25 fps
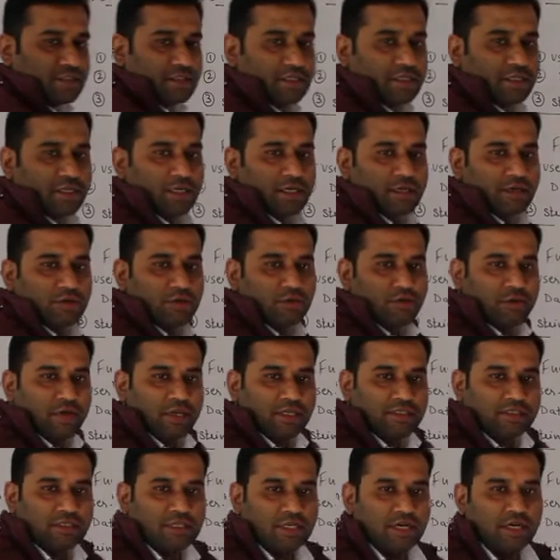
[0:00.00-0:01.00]
written.
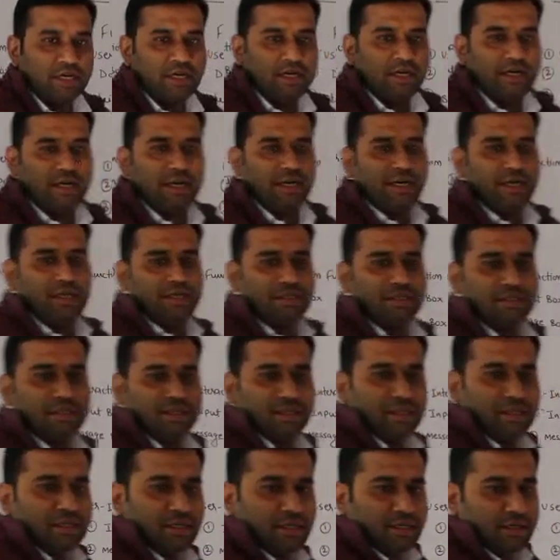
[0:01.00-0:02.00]
Today's current date is
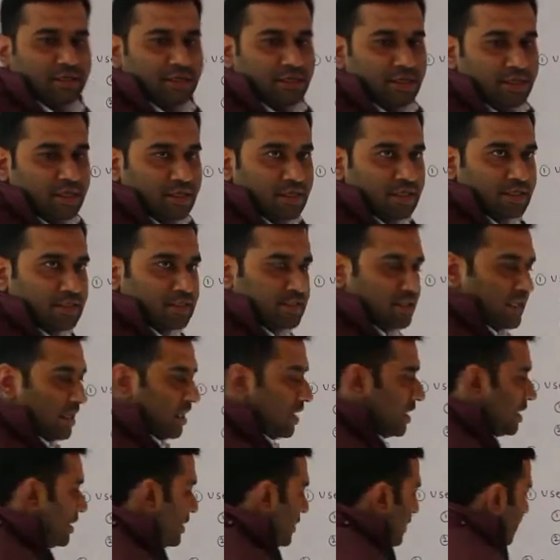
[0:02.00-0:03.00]
written.
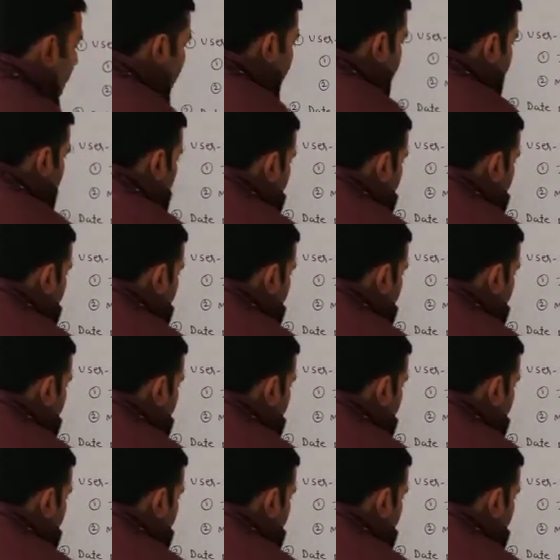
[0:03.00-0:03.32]
Second is